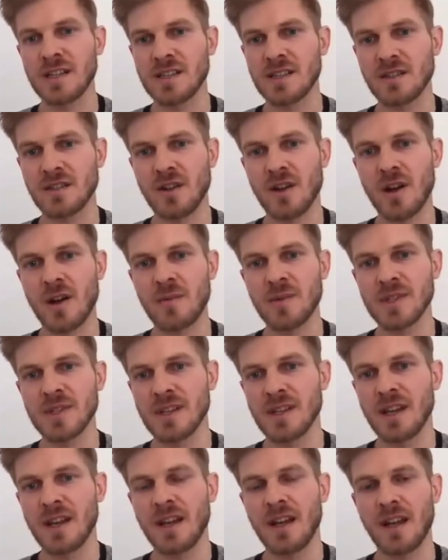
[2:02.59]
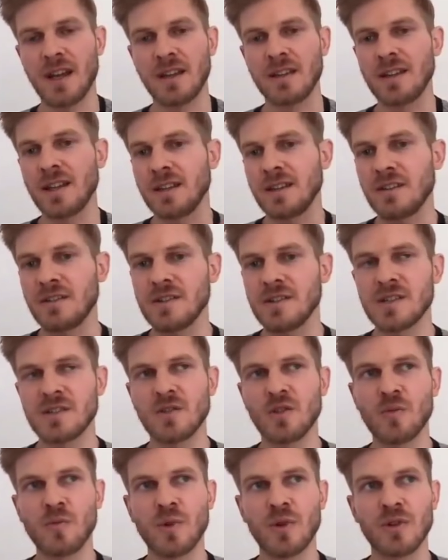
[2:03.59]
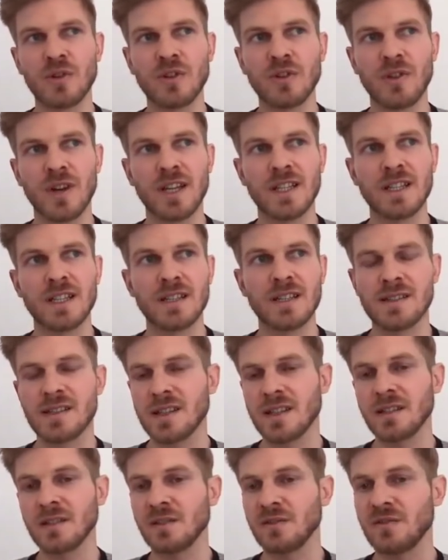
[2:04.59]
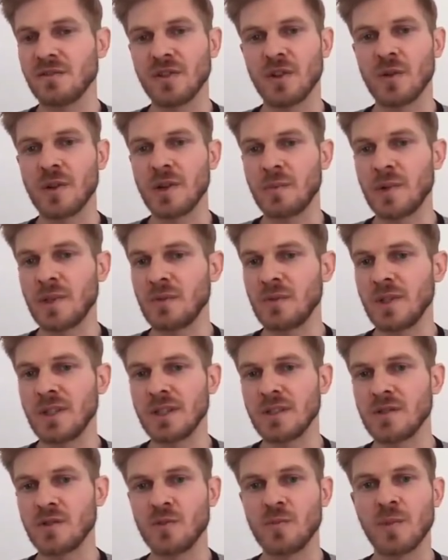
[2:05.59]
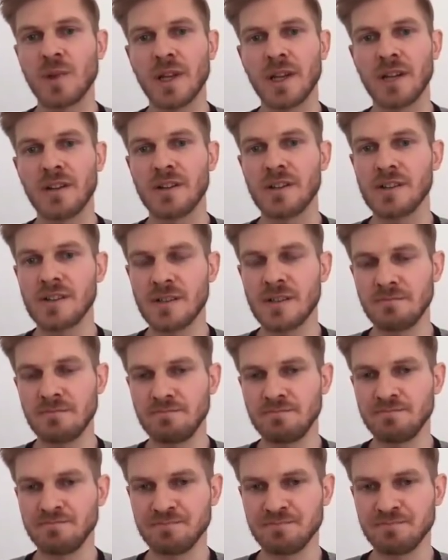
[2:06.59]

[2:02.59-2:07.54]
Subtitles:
stops, and then there is no more gradient signal flowing between the two players.